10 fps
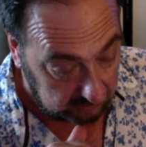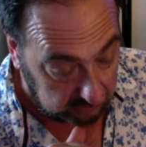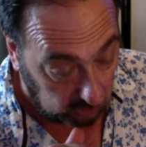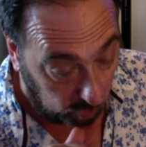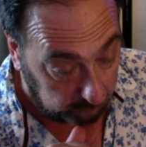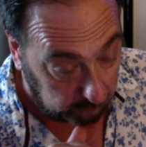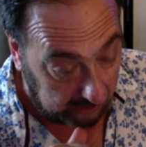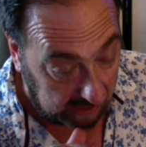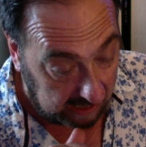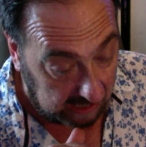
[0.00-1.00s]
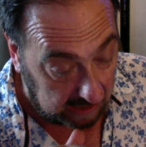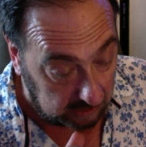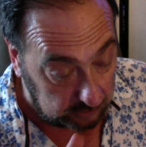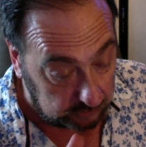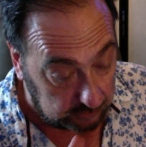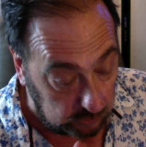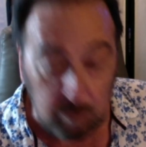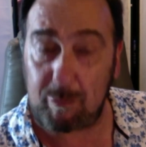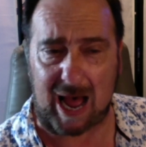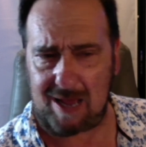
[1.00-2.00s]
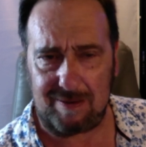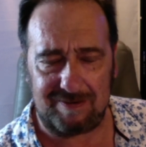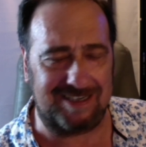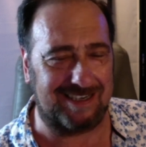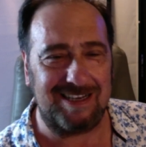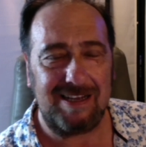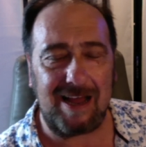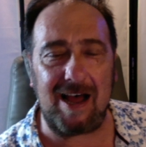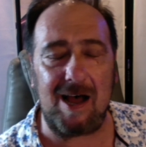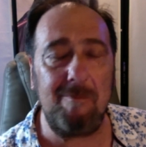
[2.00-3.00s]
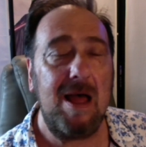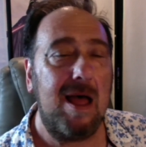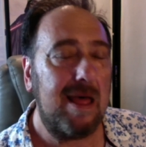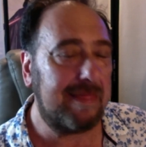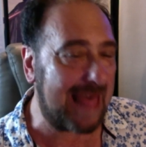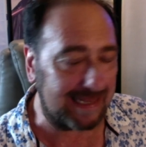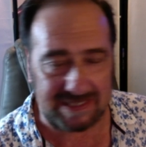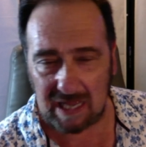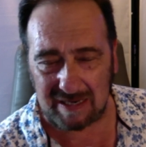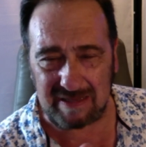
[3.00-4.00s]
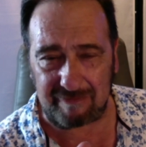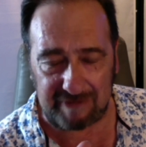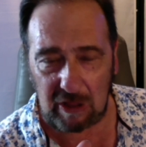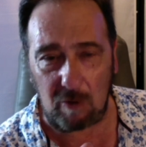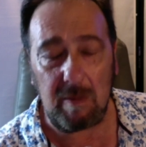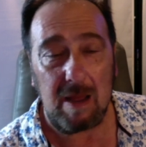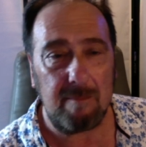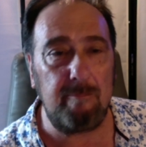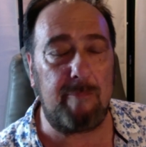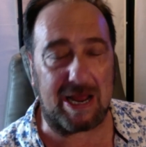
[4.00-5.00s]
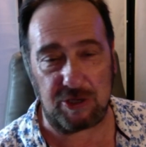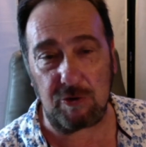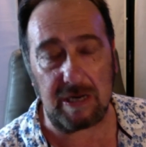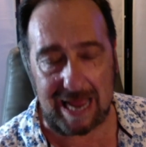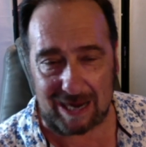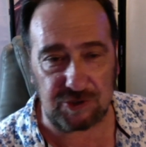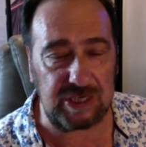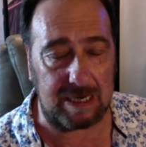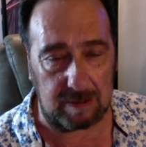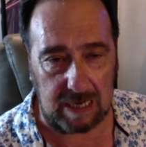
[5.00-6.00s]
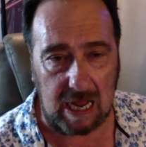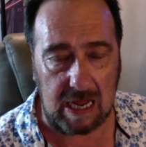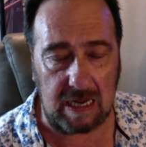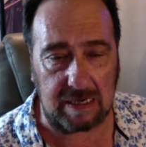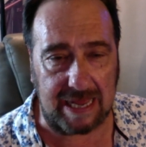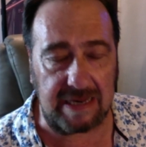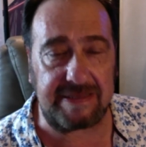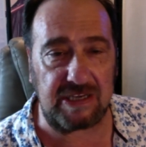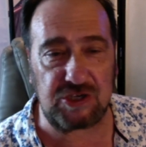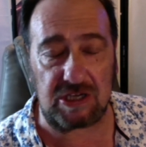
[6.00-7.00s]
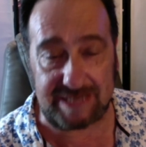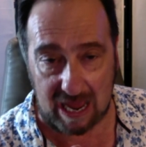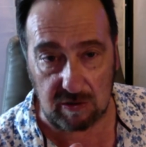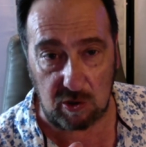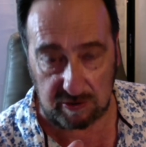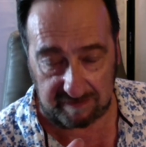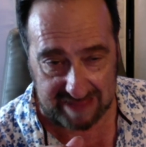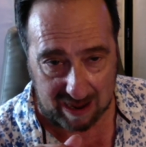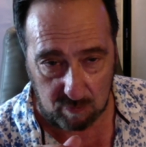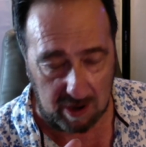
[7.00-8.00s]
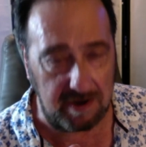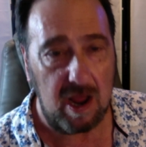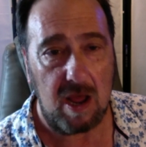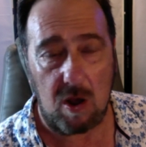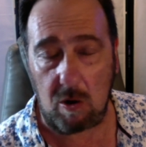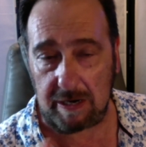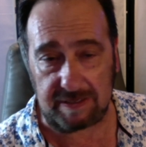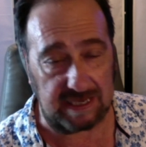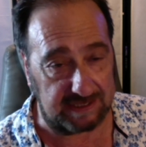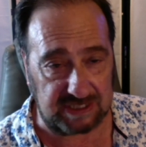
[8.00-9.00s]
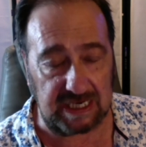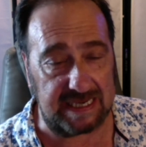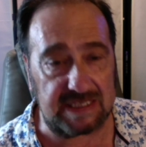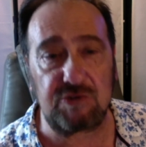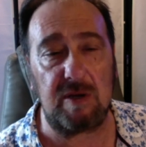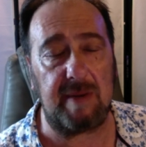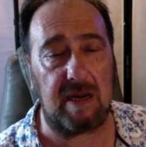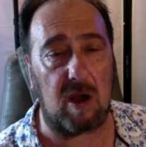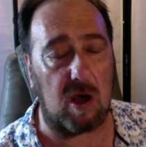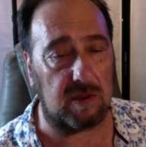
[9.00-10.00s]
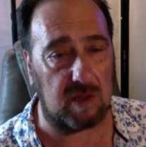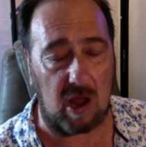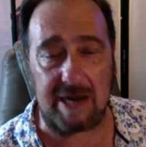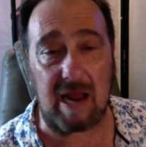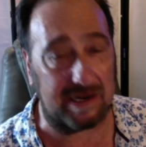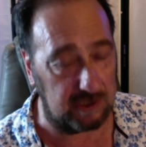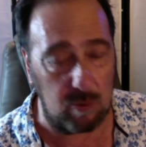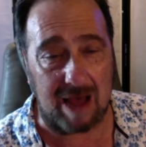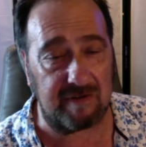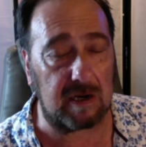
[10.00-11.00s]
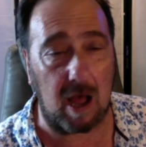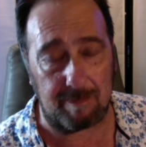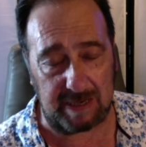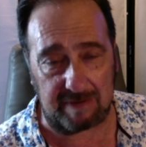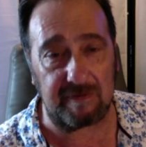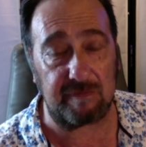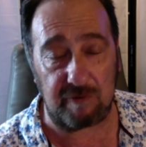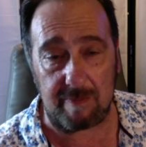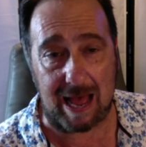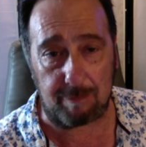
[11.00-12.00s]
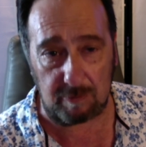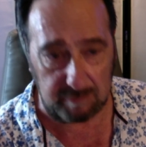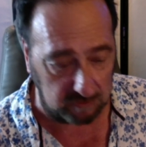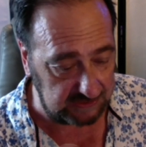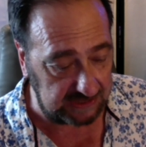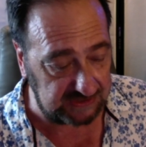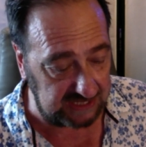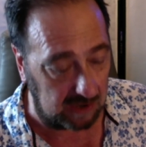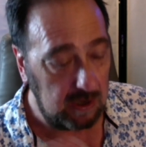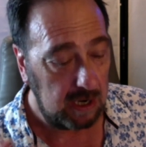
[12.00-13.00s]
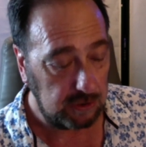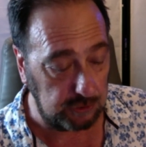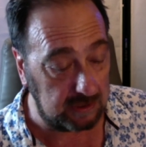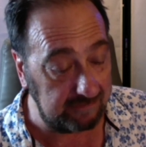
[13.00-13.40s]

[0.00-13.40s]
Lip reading: Dorba Doompa. That's not in the film, but you can actually get a digital download of that one, or it is streaming online. I do have a copy of it from Apple Music, so you can